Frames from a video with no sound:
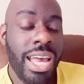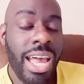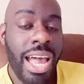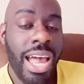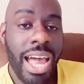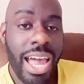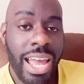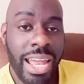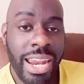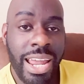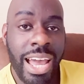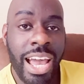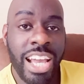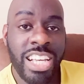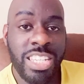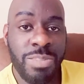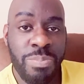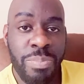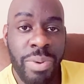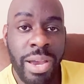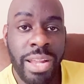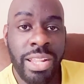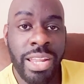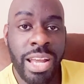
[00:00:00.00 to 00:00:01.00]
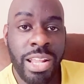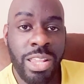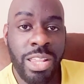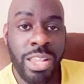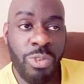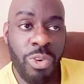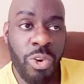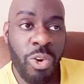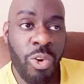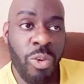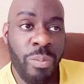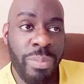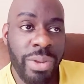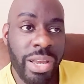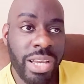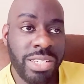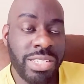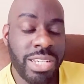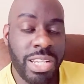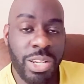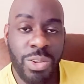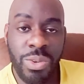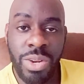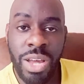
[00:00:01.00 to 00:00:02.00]
and I expect that the road because
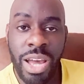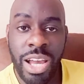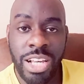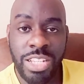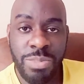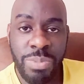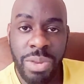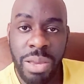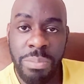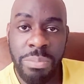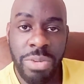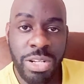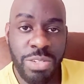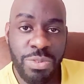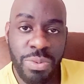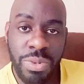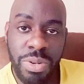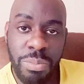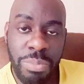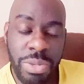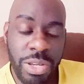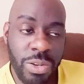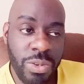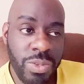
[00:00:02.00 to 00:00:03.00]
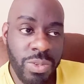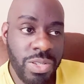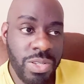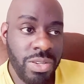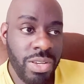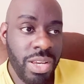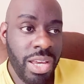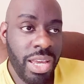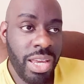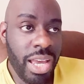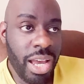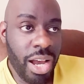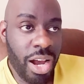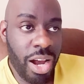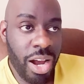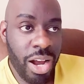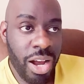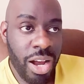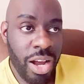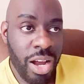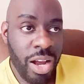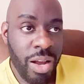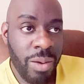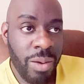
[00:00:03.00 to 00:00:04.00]
I do not expect much from the Bills.
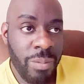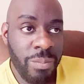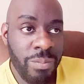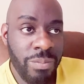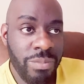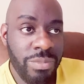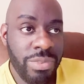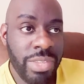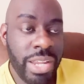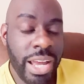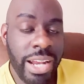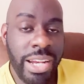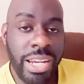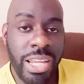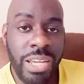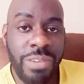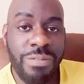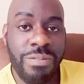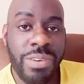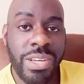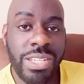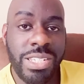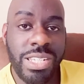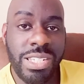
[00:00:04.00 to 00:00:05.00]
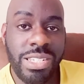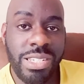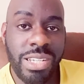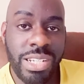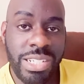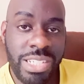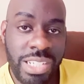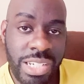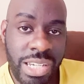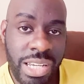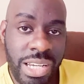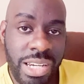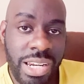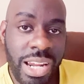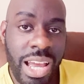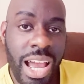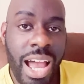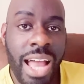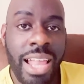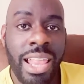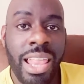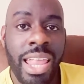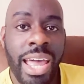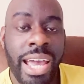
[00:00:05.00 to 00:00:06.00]
That defense is legit.
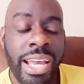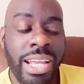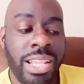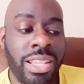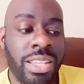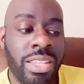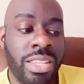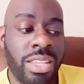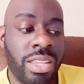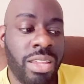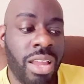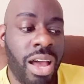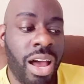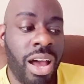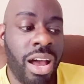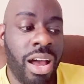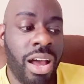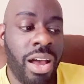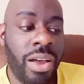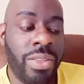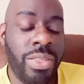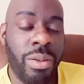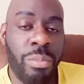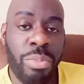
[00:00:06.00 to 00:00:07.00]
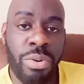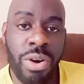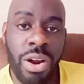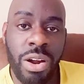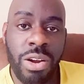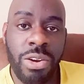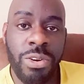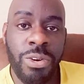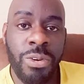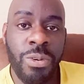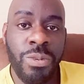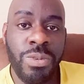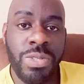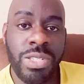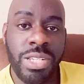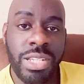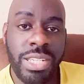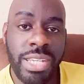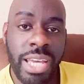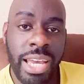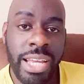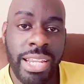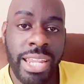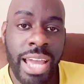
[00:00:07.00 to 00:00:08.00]
I like the Broncos to
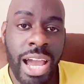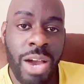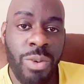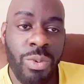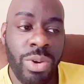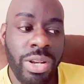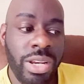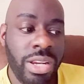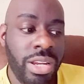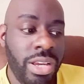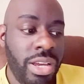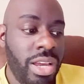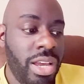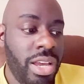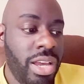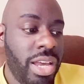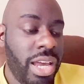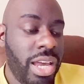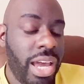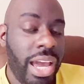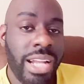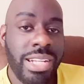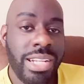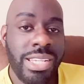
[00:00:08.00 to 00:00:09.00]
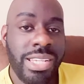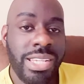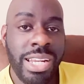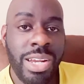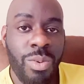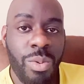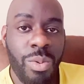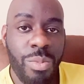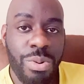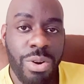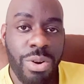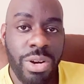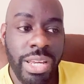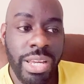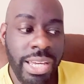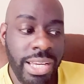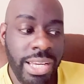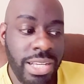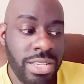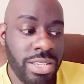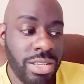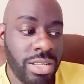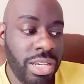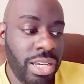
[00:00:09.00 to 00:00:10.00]
take that one and take that one pretty
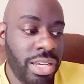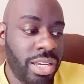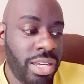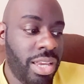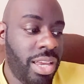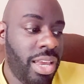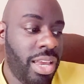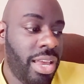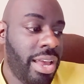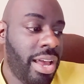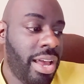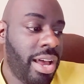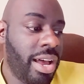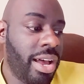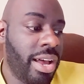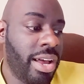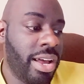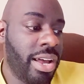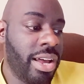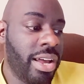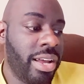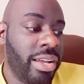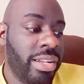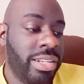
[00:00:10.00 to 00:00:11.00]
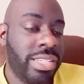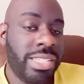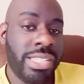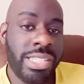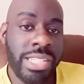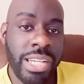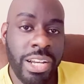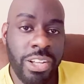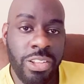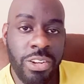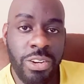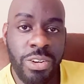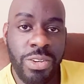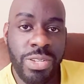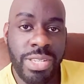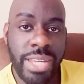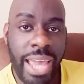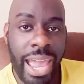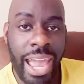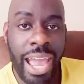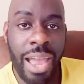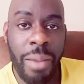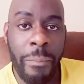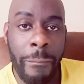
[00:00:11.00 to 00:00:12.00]
easily. Steelers
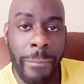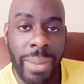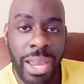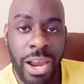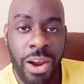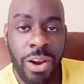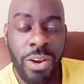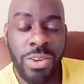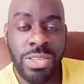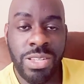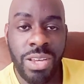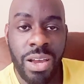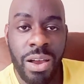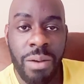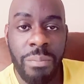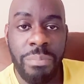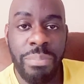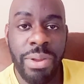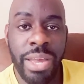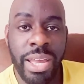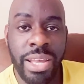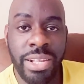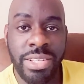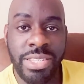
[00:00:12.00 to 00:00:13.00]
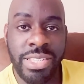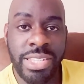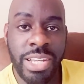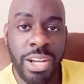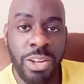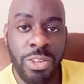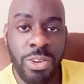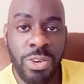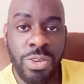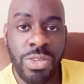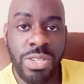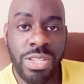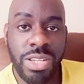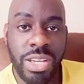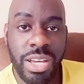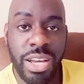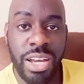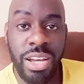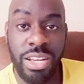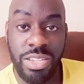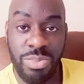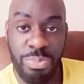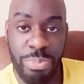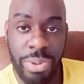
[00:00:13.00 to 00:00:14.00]
at Bears. I'm picking Steelers
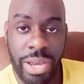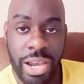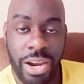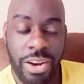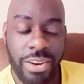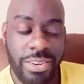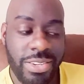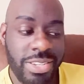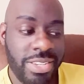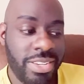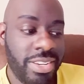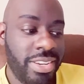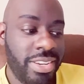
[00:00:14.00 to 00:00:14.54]
cause Bears.